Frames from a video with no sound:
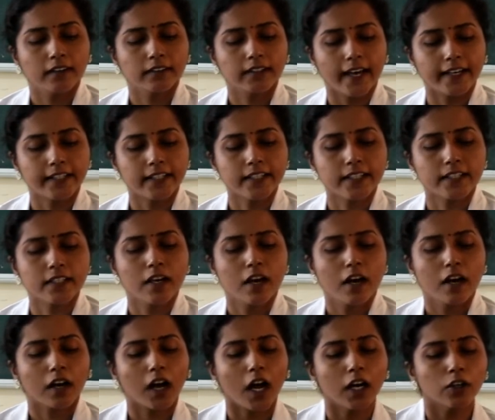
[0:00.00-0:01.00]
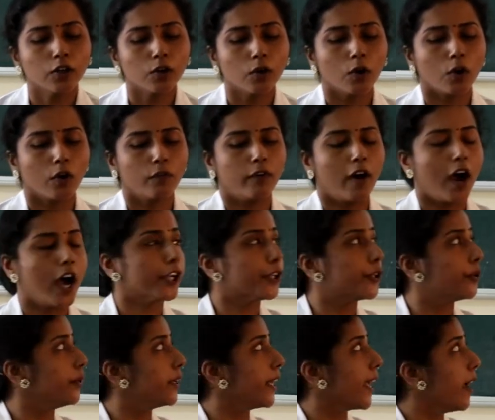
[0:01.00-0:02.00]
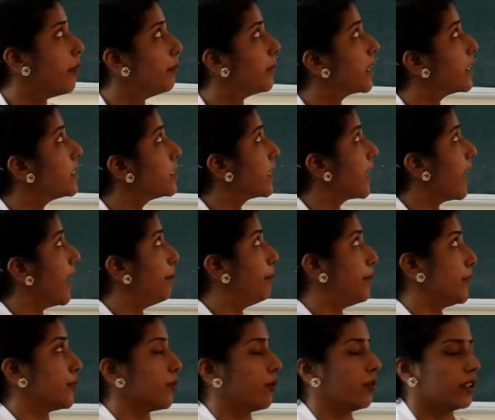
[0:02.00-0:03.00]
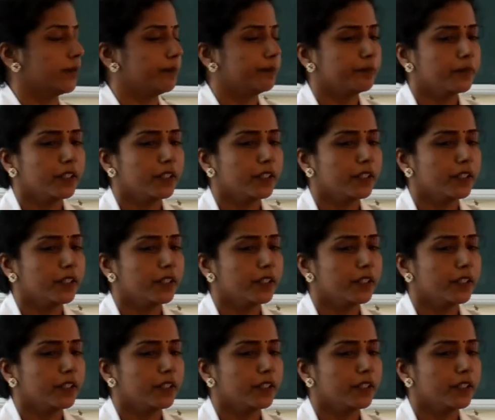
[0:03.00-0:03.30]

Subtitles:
that is control of acute hemorrhagic episode.